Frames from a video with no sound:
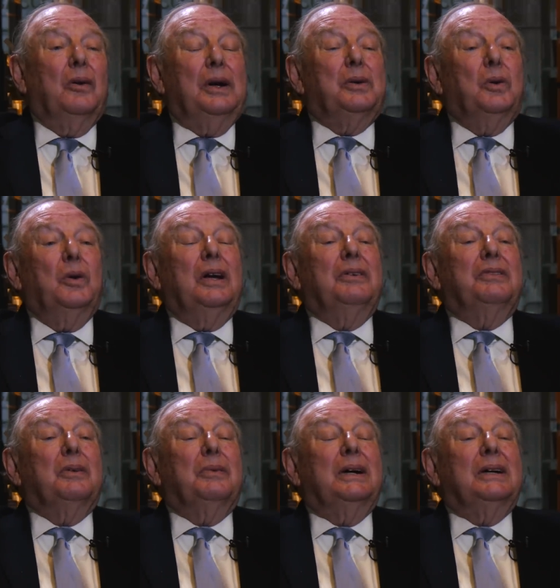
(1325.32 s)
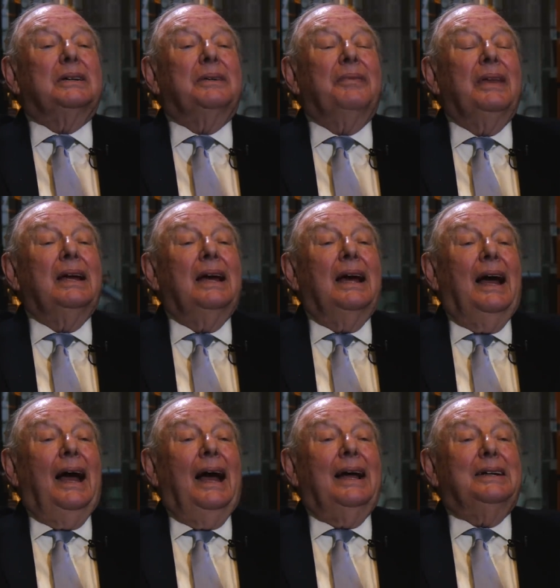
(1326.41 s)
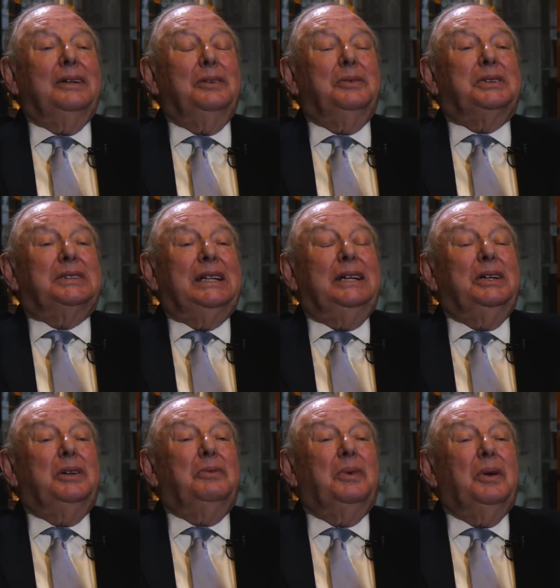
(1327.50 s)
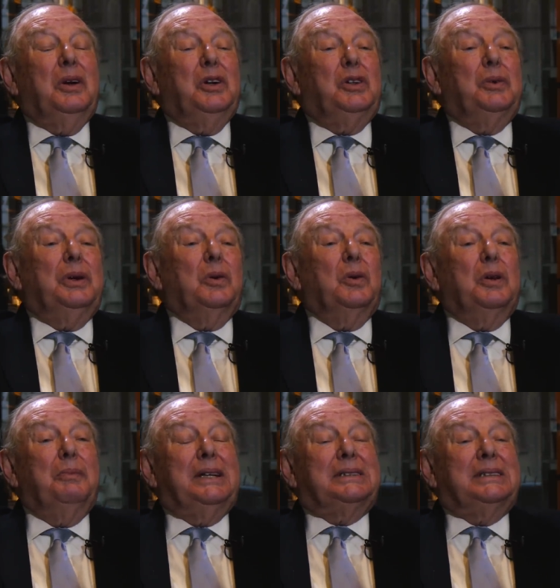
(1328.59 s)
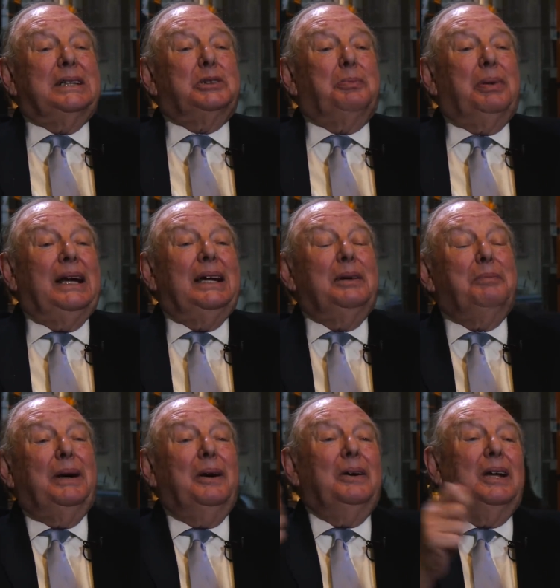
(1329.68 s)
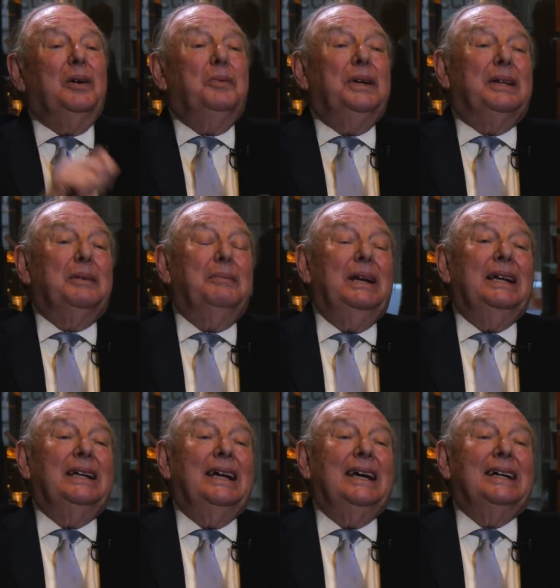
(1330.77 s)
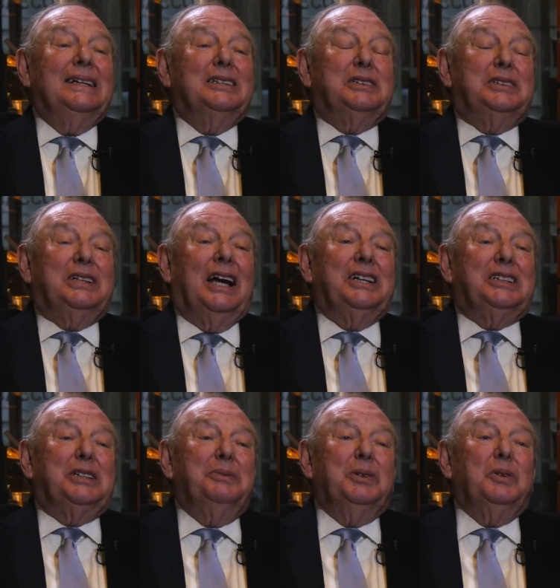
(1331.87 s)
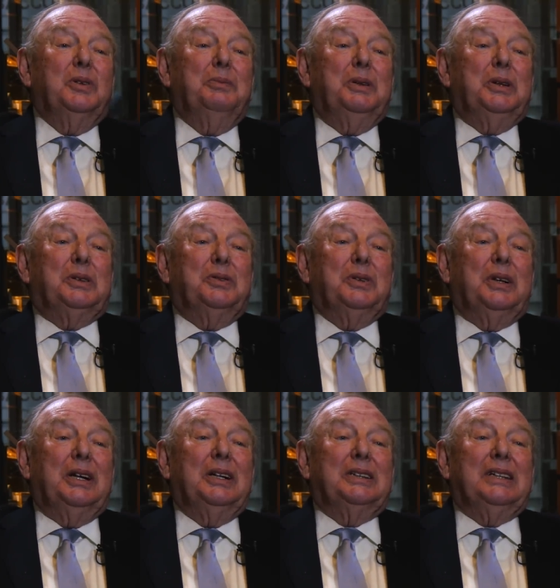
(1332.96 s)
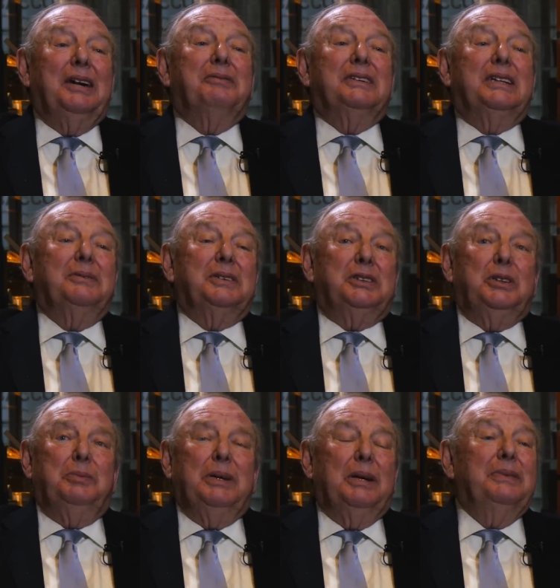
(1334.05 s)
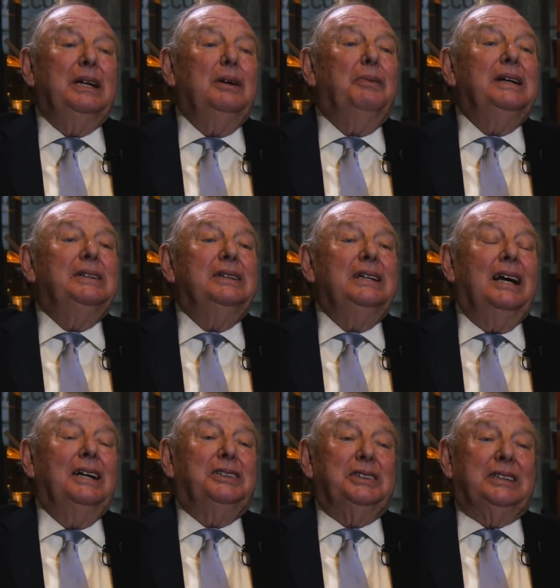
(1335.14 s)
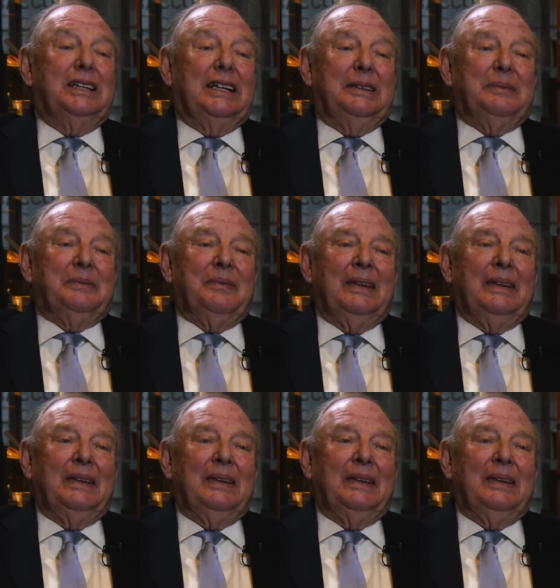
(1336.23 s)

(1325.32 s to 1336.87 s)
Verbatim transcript: went all over the world, mm. and he was seen doing all the best things, playing polo with the millionaires, dancing with all the beautiful girls. Everything was superb. And he went to the Argentine.